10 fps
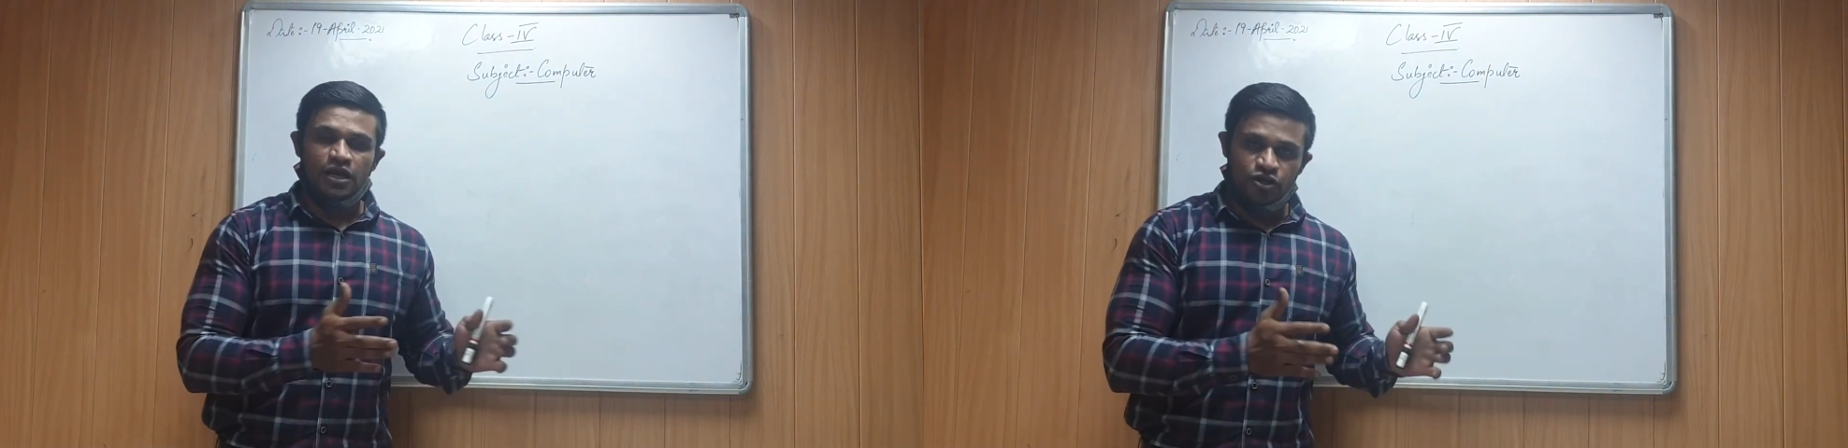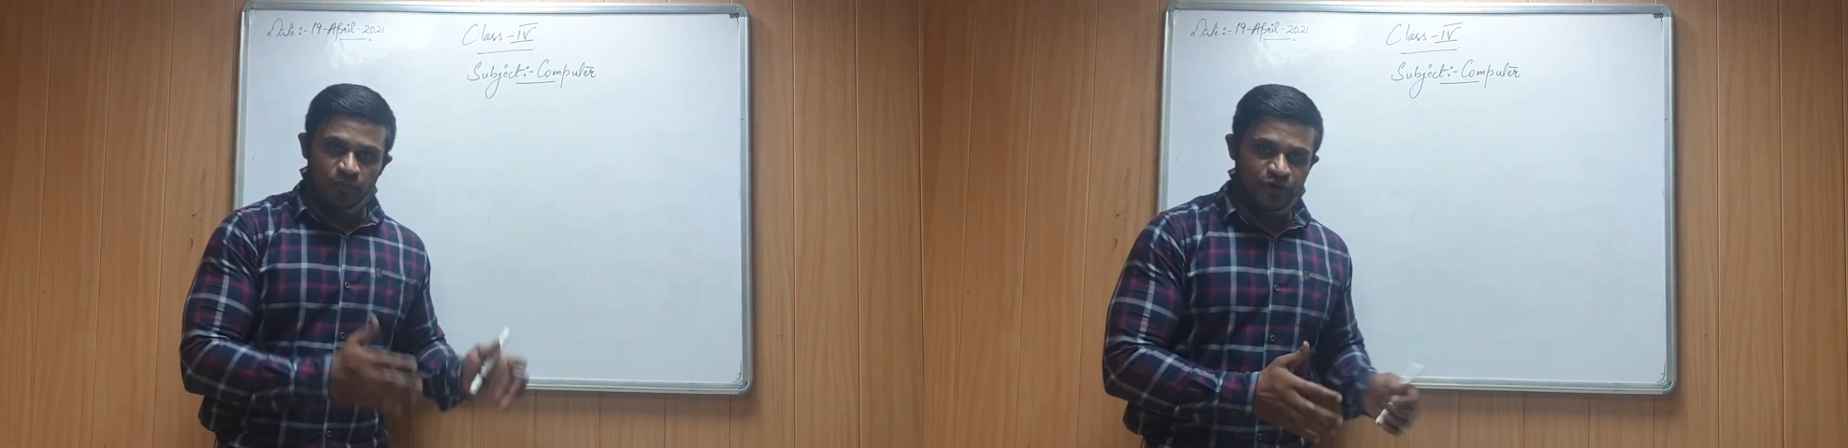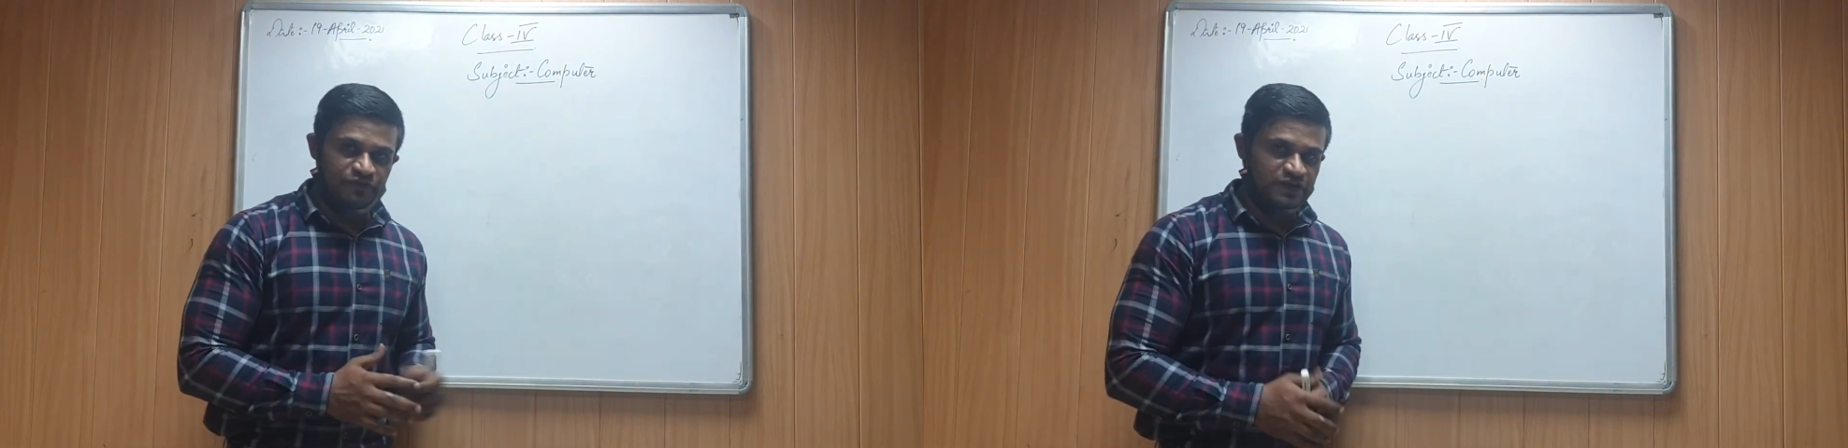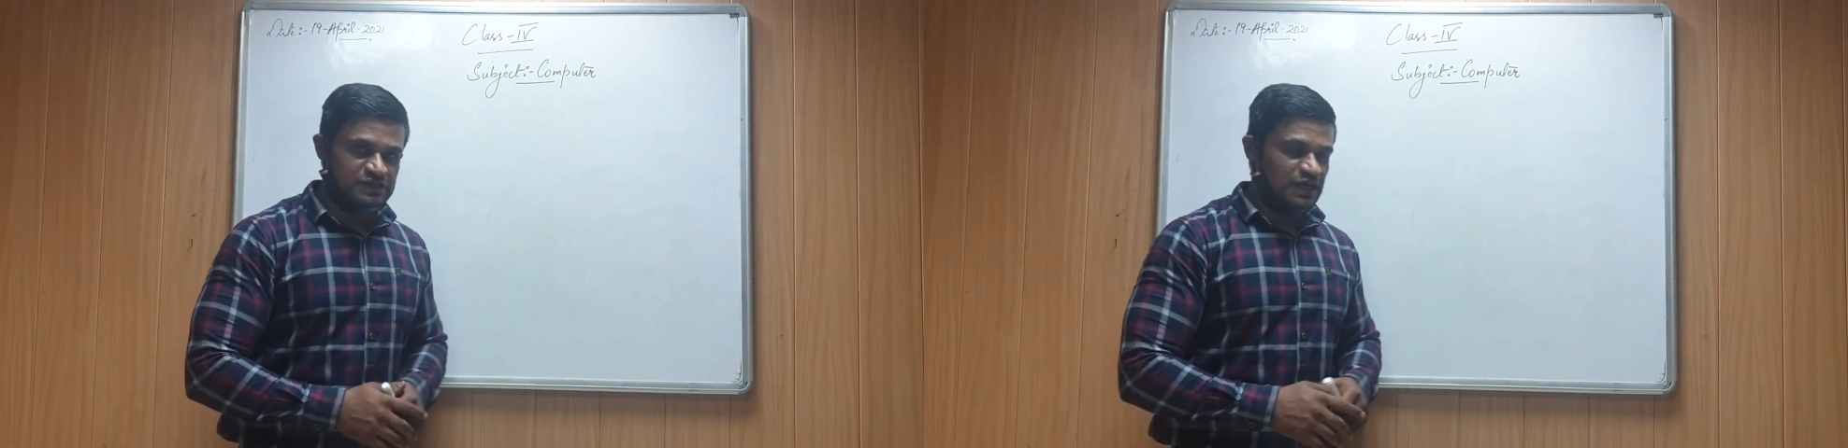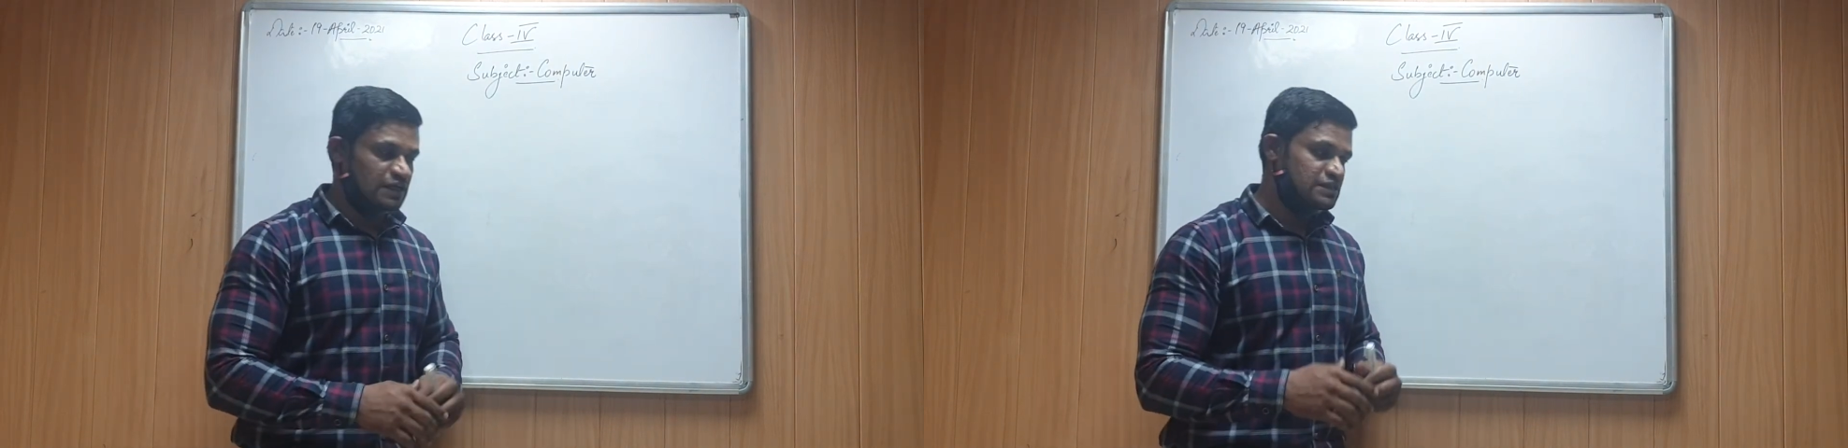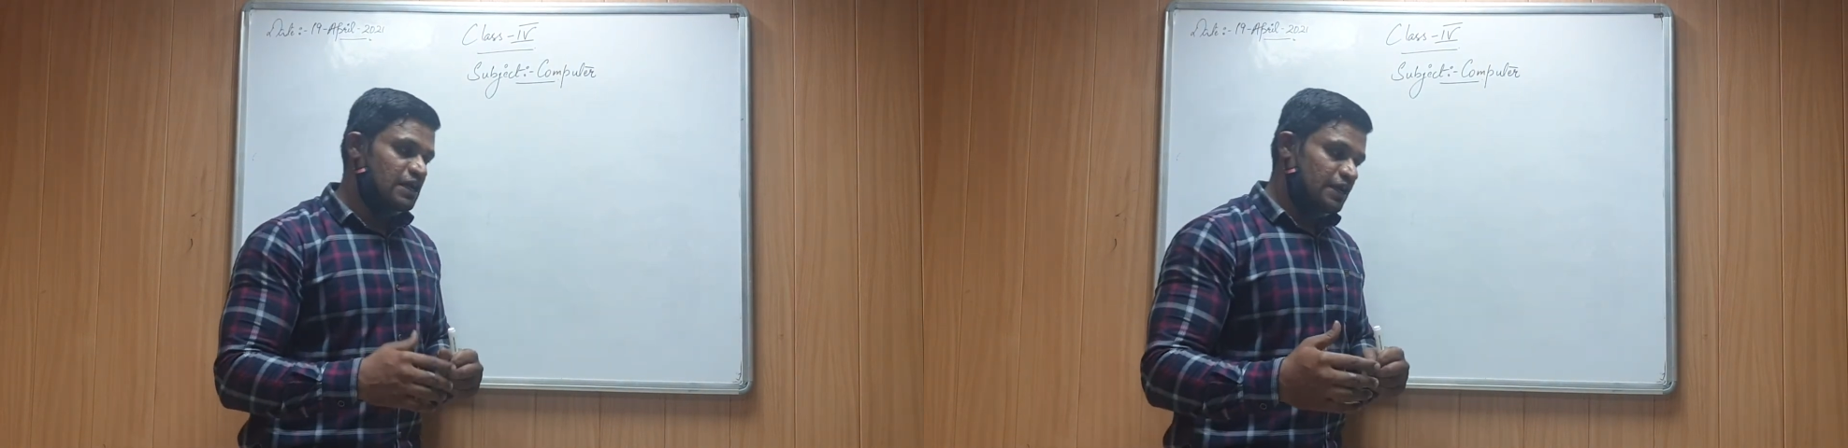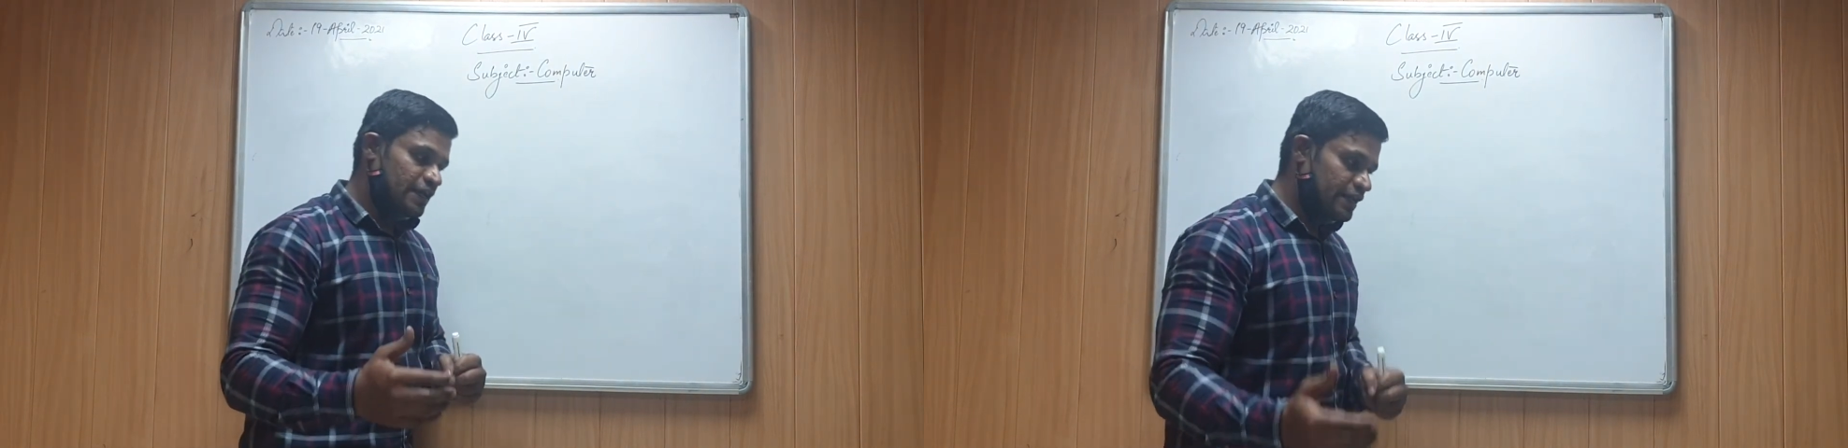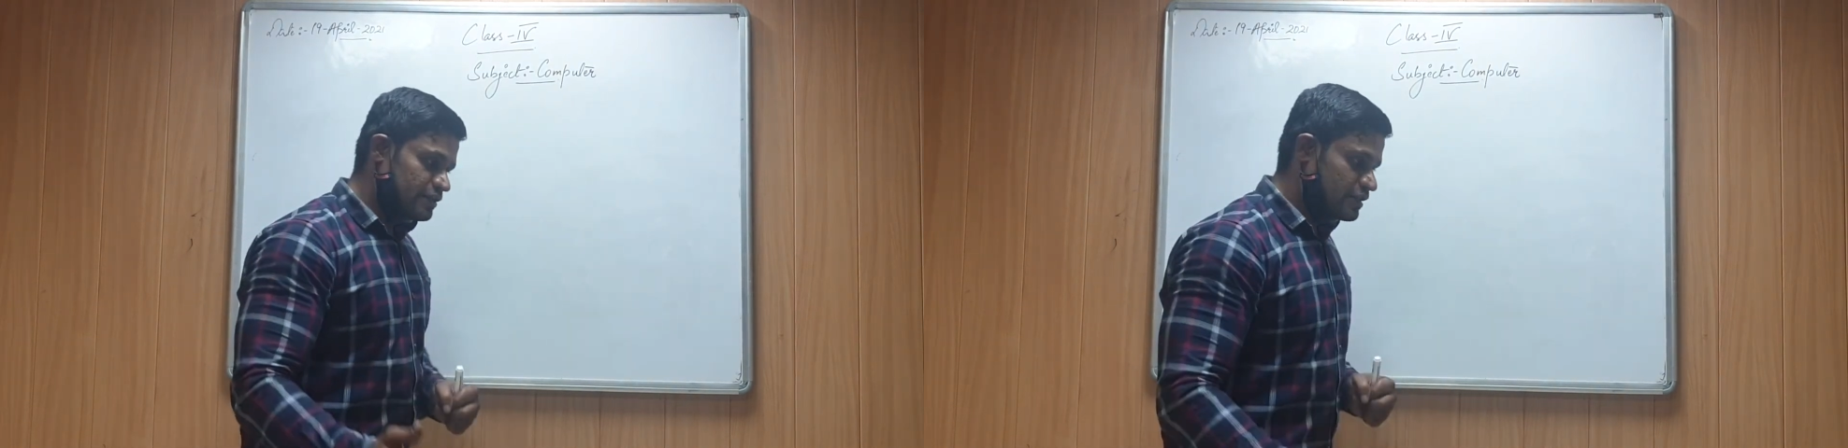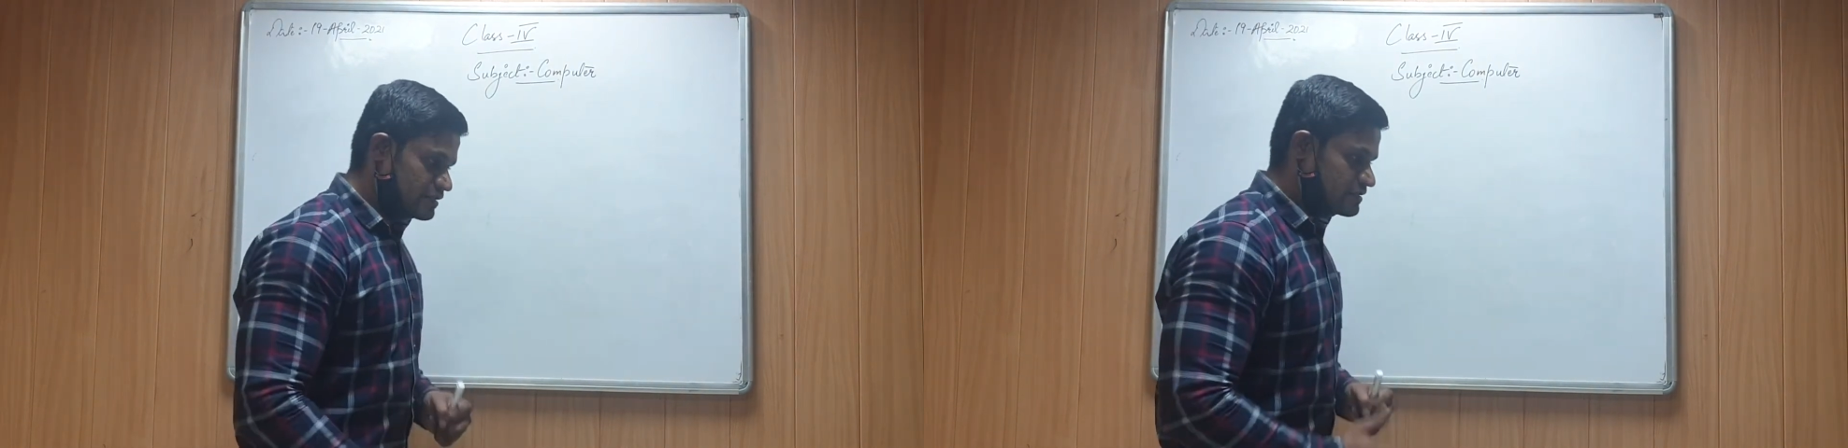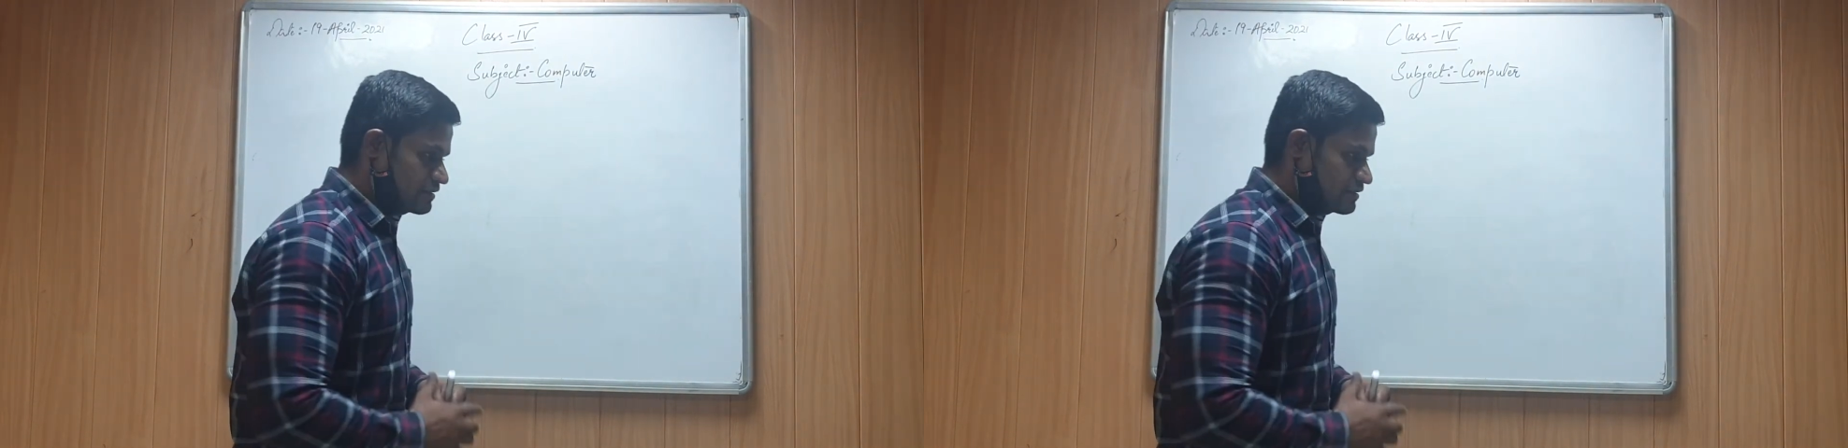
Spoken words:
your previous class. In this